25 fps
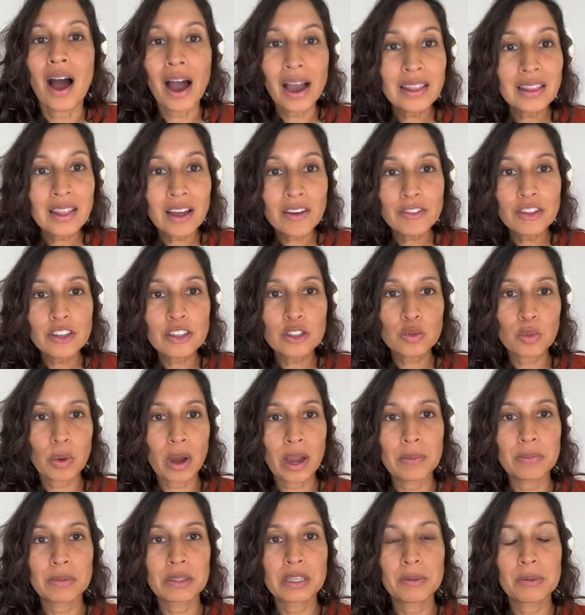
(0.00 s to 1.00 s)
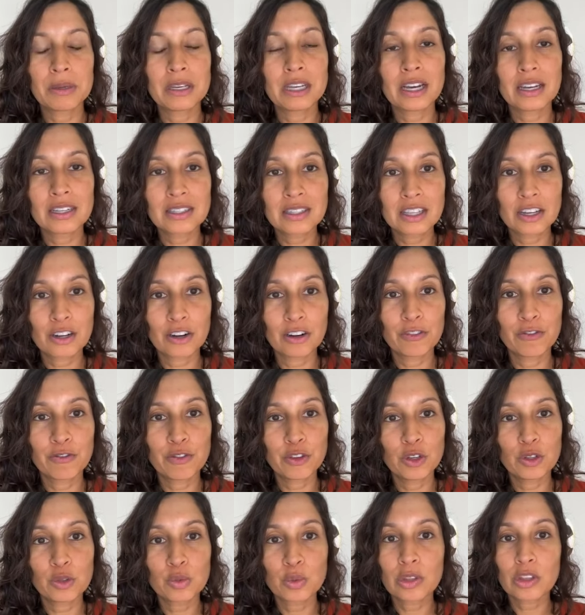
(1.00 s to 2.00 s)
I love the swipes because they're
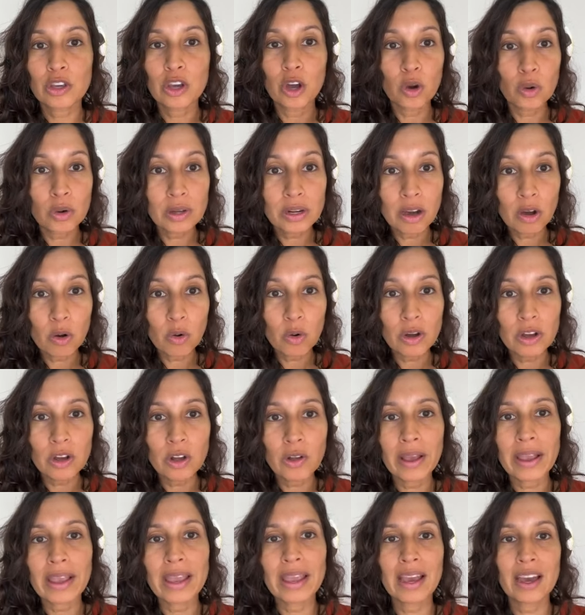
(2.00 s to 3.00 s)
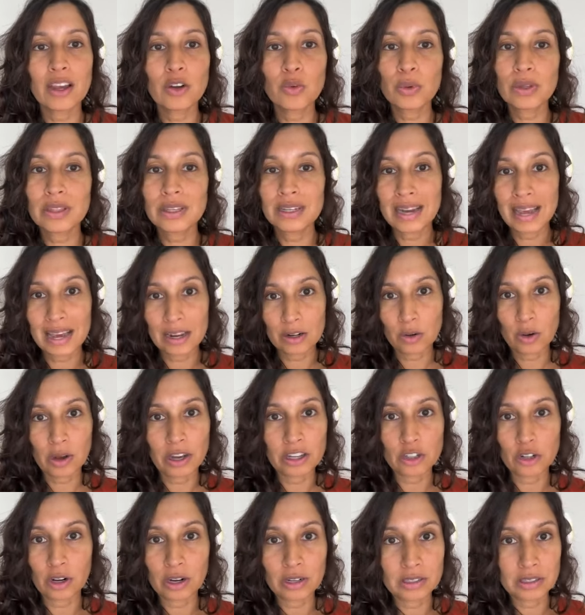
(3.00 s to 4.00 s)
infused with coconut oil and with
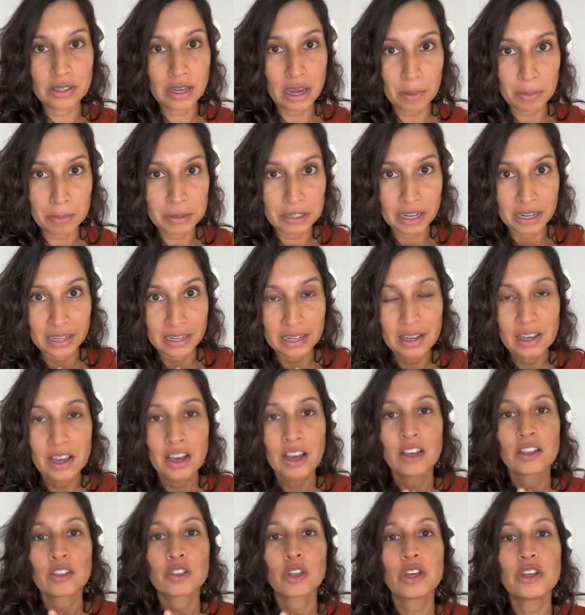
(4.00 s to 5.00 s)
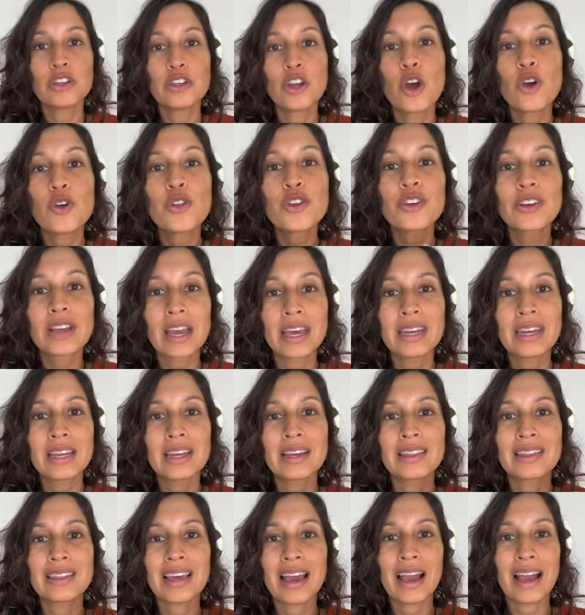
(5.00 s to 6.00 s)
nanohydroxyapatite. So I know they're
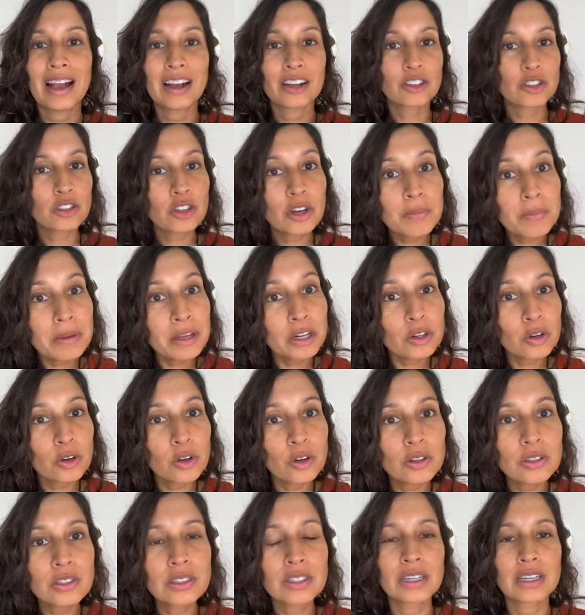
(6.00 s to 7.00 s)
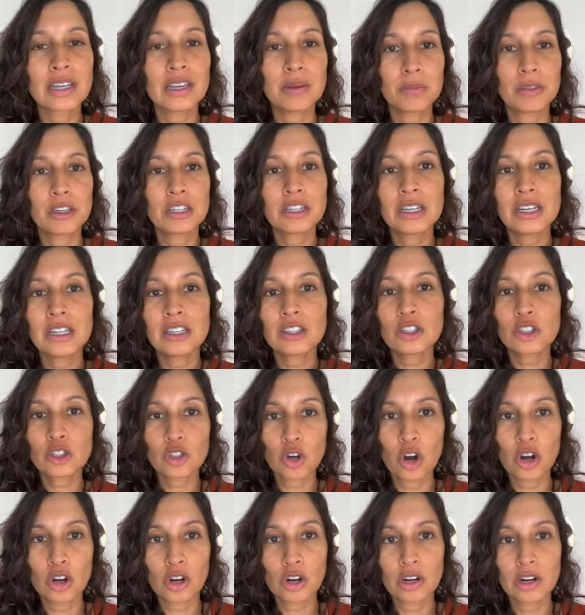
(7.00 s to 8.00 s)
getting the extra minerals to keep the teeth
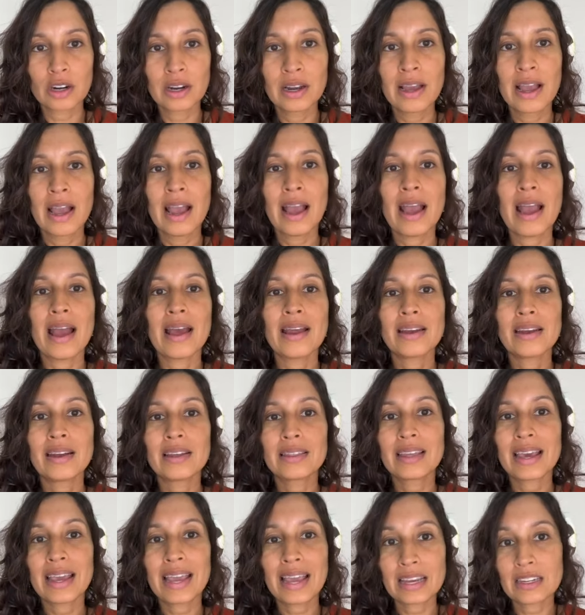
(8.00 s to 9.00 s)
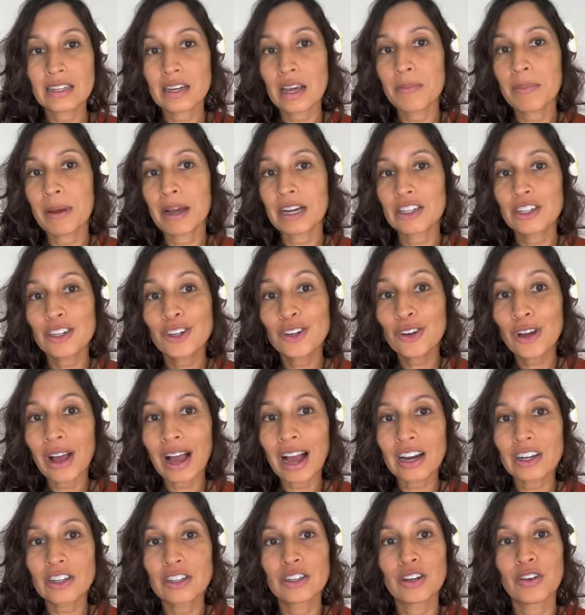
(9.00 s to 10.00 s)
stronger and the antibacterial
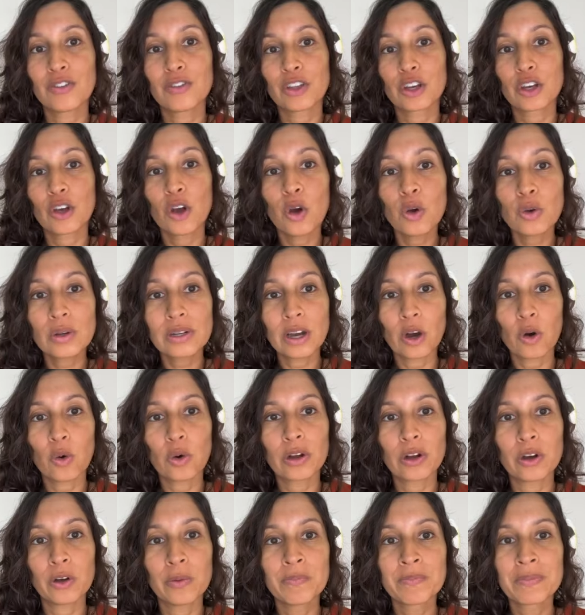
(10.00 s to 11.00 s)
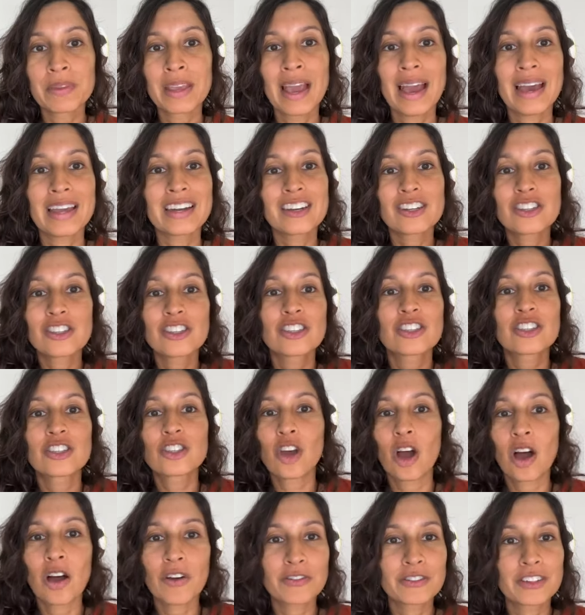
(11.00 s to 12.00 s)
action of the coconut oil, and it's just
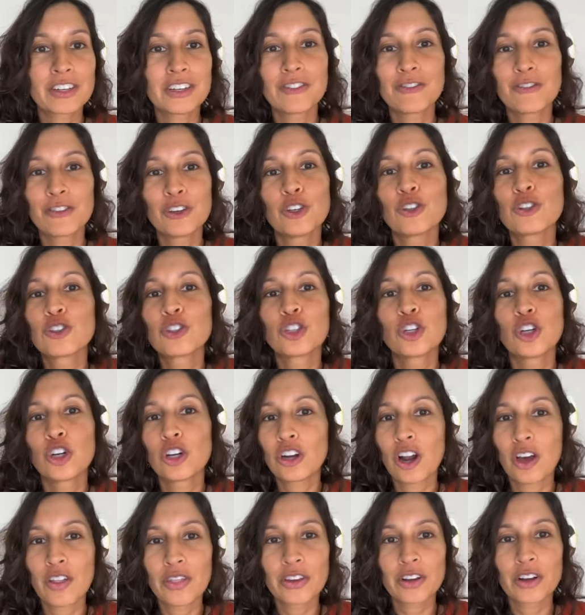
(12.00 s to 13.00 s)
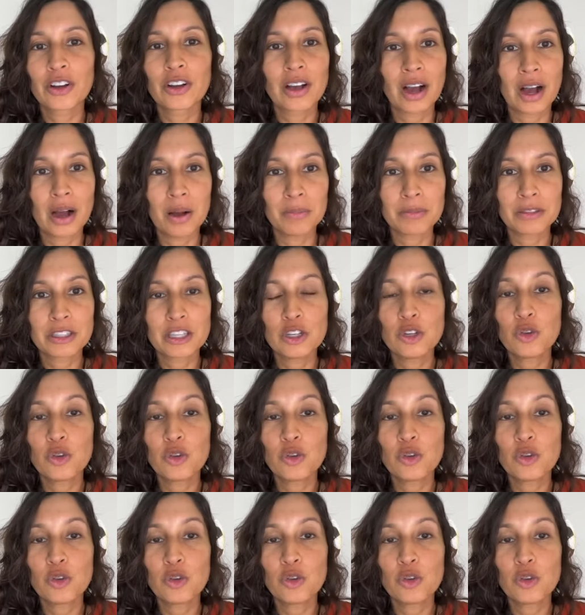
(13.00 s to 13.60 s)
soft and feels good on their gums.